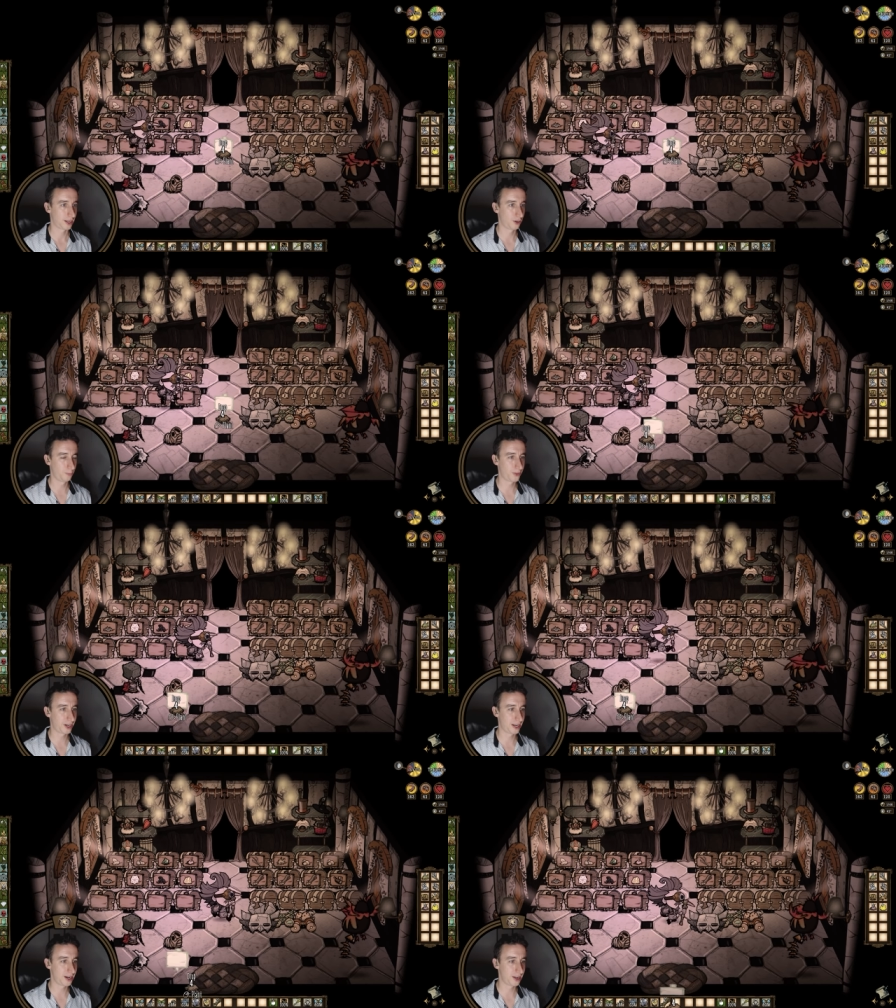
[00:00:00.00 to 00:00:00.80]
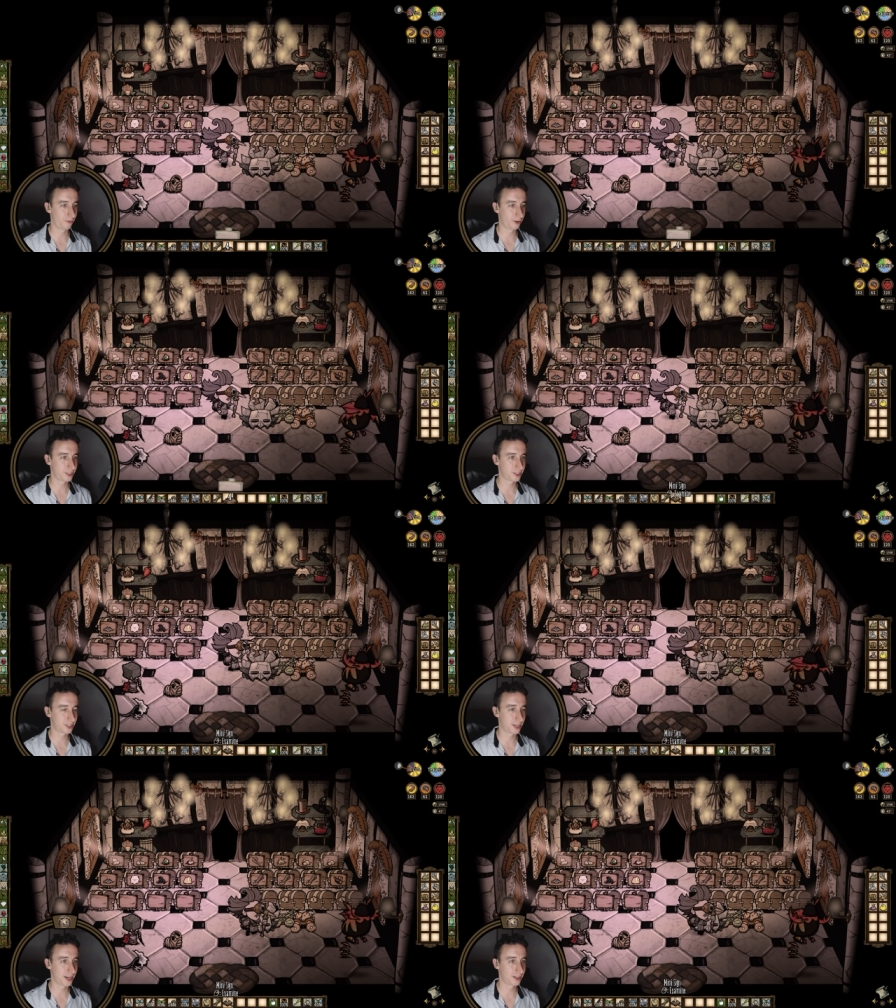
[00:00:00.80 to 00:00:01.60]
And I hope that I never
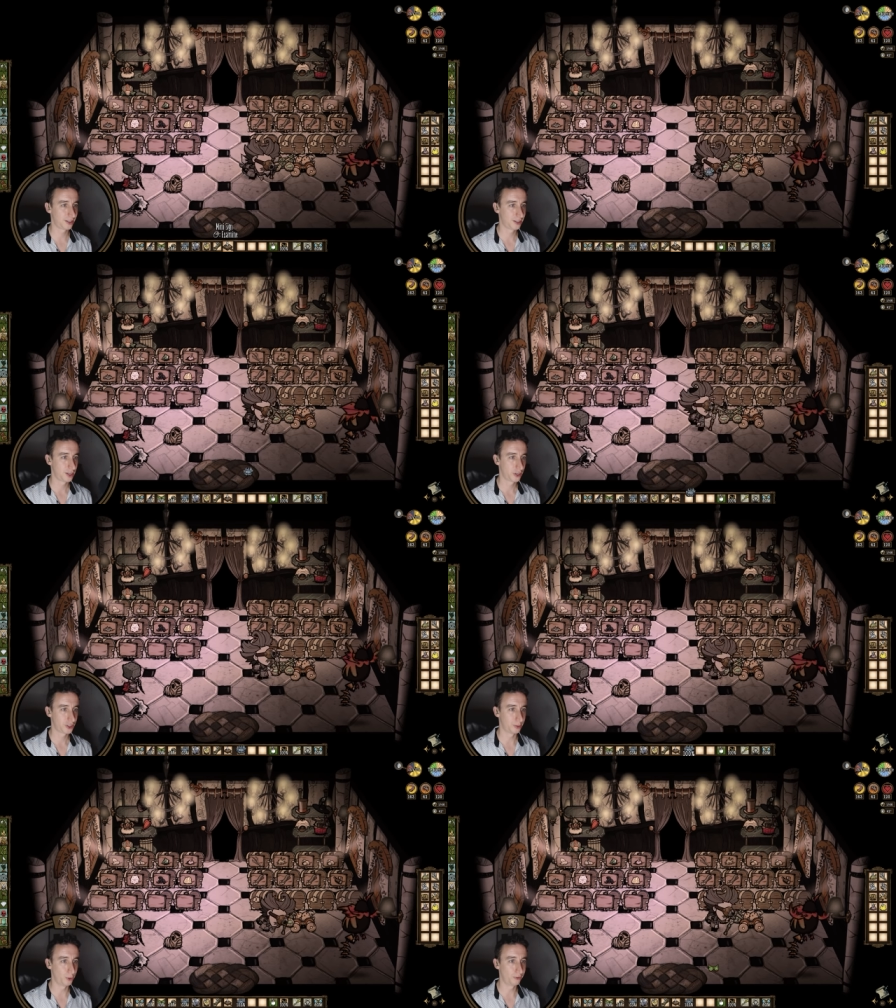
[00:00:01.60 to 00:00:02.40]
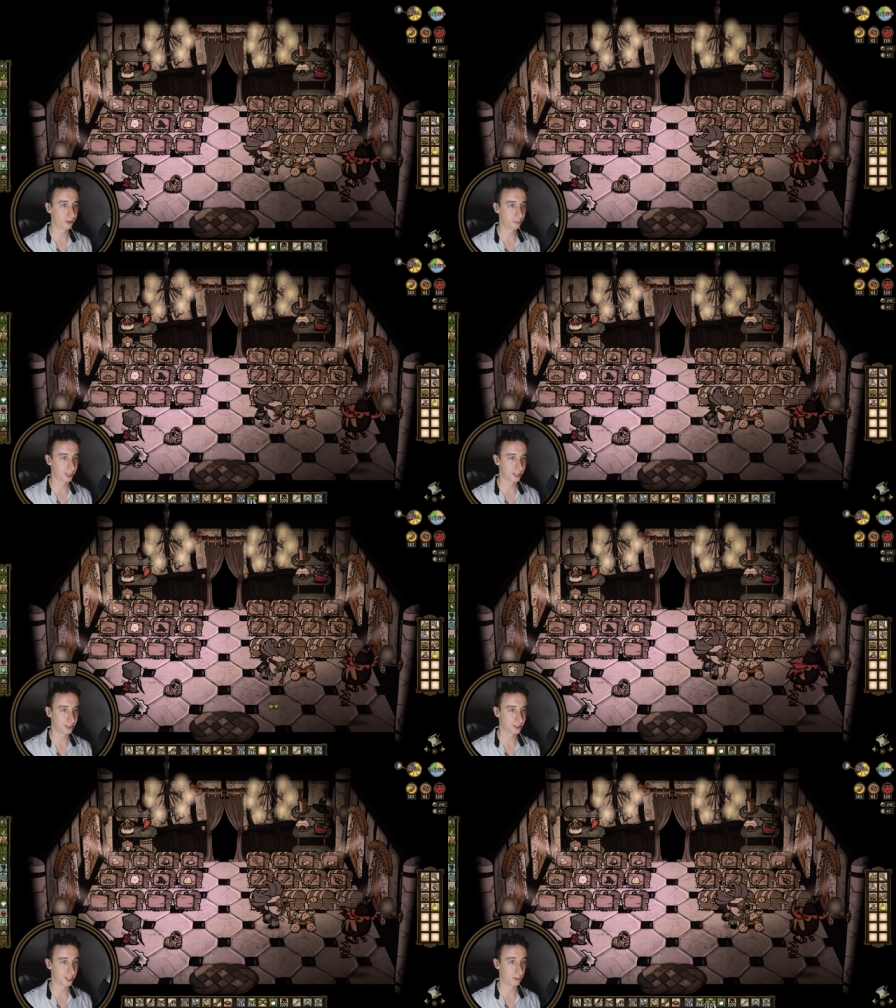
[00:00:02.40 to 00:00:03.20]
decide to move it
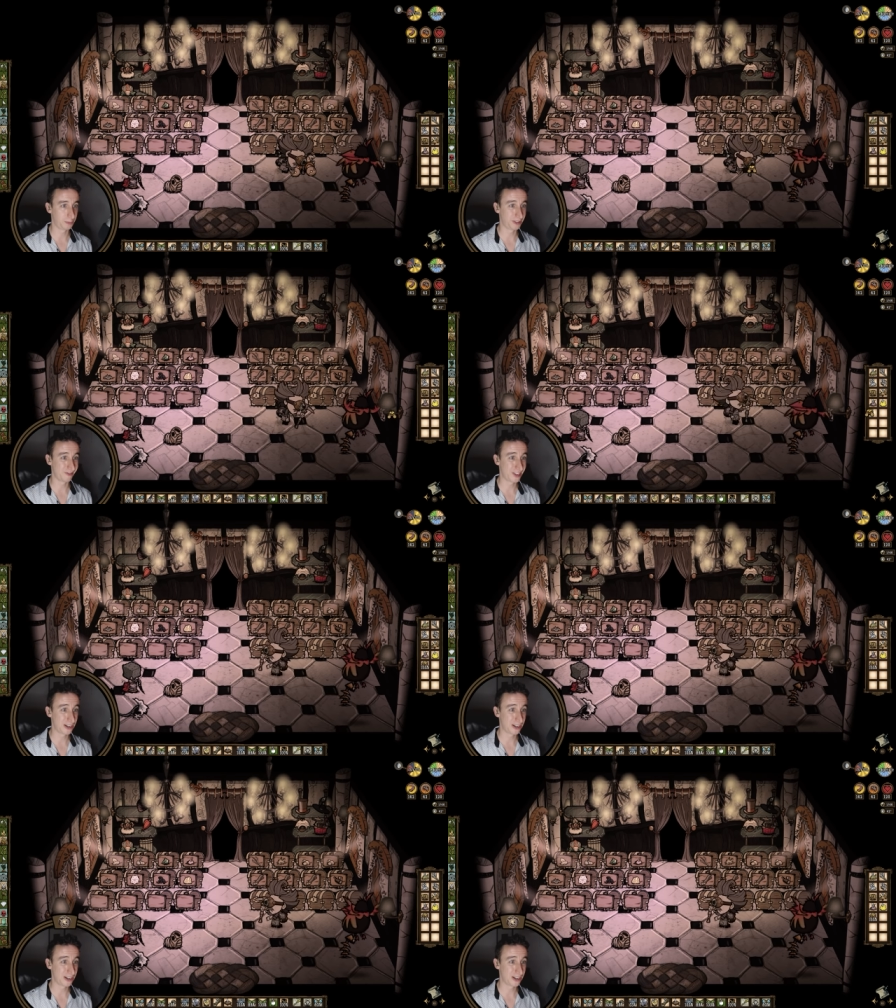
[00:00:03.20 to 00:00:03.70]
because it would be